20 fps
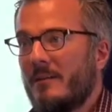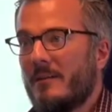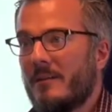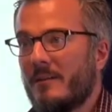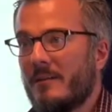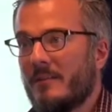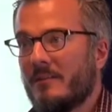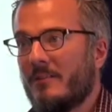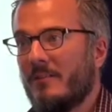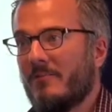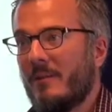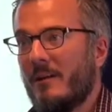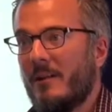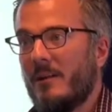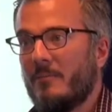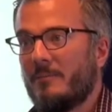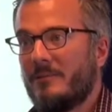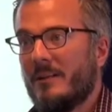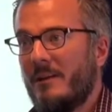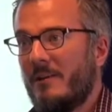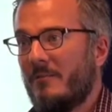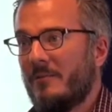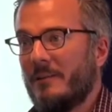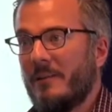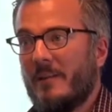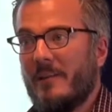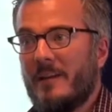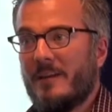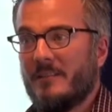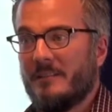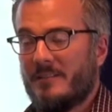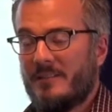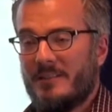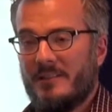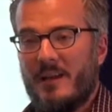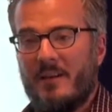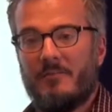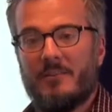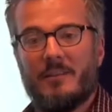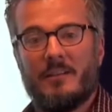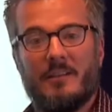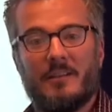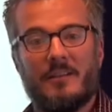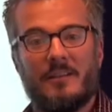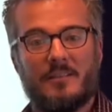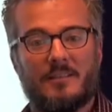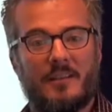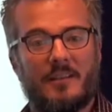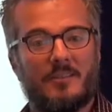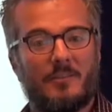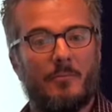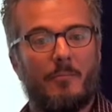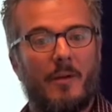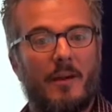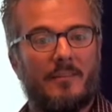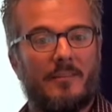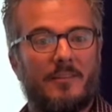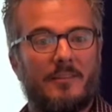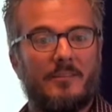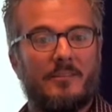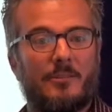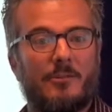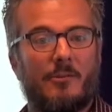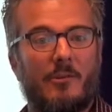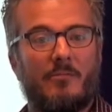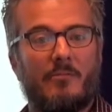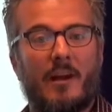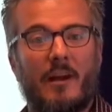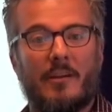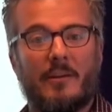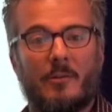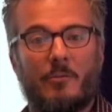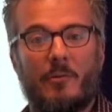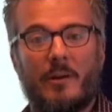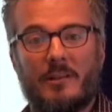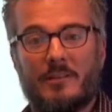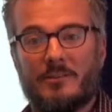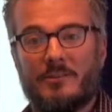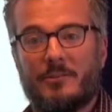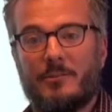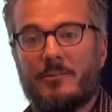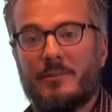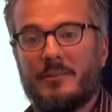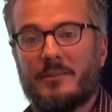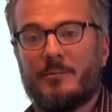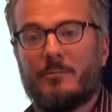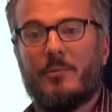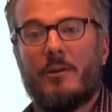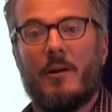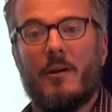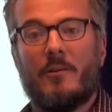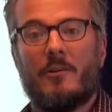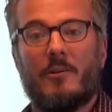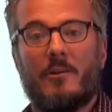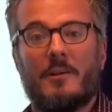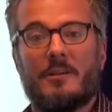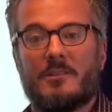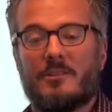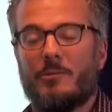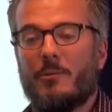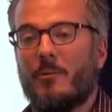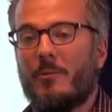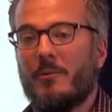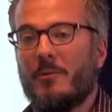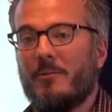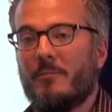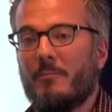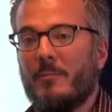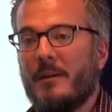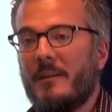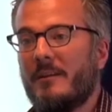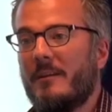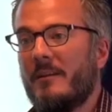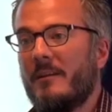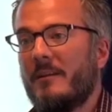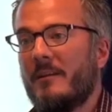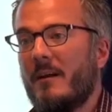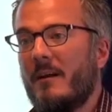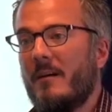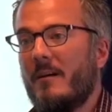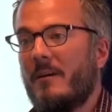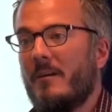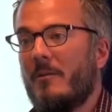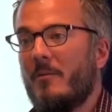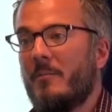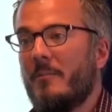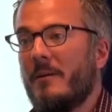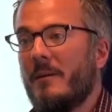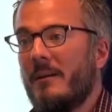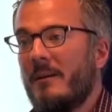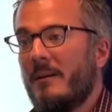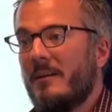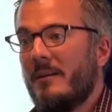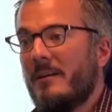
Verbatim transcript: that developed kind of in the late 70s as a method to evaluate students' progress toward meeting um,